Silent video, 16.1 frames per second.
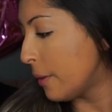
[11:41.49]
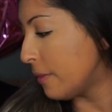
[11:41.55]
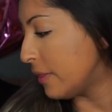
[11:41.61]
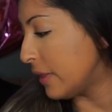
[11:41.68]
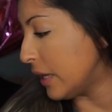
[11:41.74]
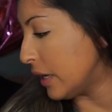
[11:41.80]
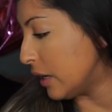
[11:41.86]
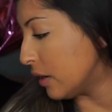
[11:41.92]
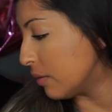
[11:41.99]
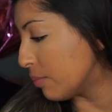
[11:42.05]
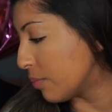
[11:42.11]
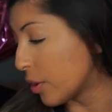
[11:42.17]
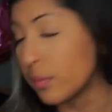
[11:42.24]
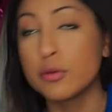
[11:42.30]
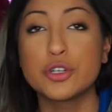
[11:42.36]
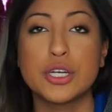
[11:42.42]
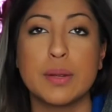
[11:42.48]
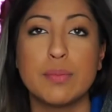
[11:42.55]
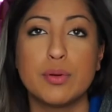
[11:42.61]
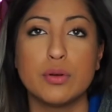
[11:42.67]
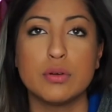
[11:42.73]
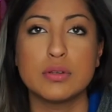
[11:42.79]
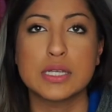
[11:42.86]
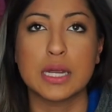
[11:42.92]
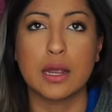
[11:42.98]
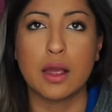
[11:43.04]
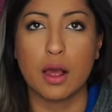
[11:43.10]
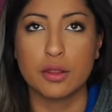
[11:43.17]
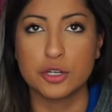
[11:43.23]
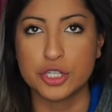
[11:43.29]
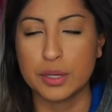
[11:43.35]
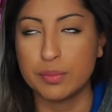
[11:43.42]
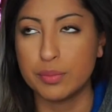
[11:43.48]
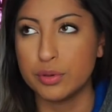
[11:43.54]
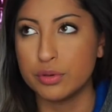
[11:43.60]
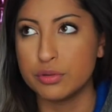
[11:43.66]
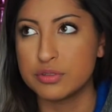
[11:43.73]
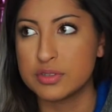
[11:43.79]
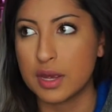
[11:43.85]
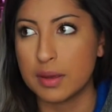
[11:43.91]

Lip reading: The purple shampoos and color shampoos